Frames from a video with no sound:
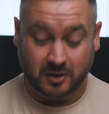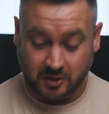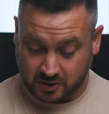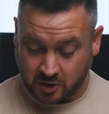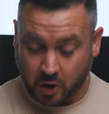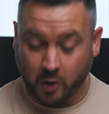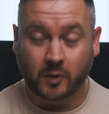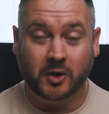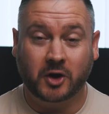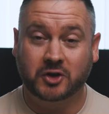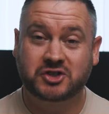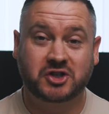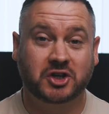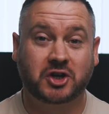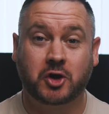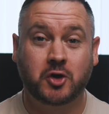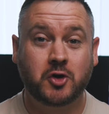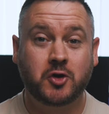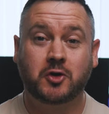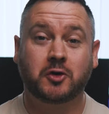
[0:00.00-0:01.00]
going onto
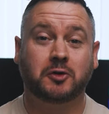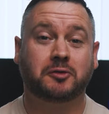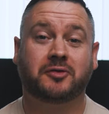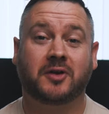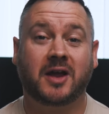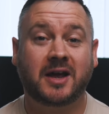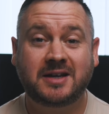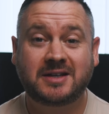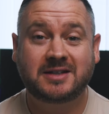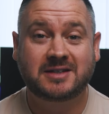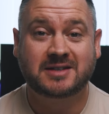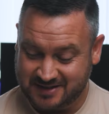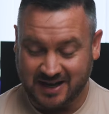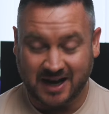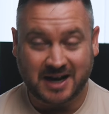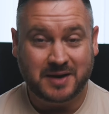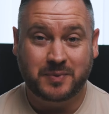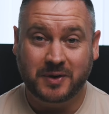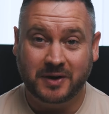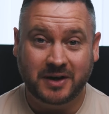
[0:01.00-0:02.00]
Google Flights,
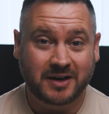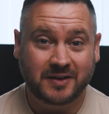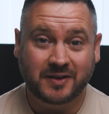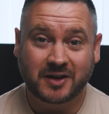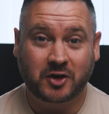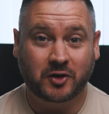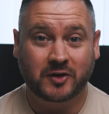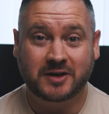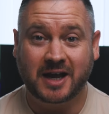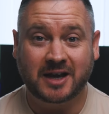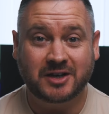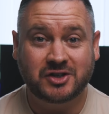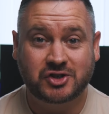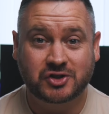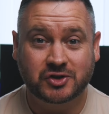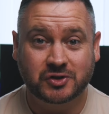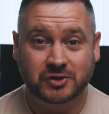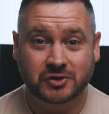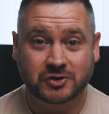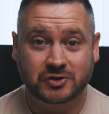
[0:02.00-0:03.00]
typing in the
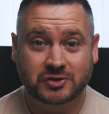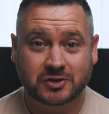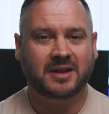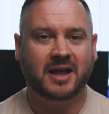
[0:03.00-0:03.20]
credentials.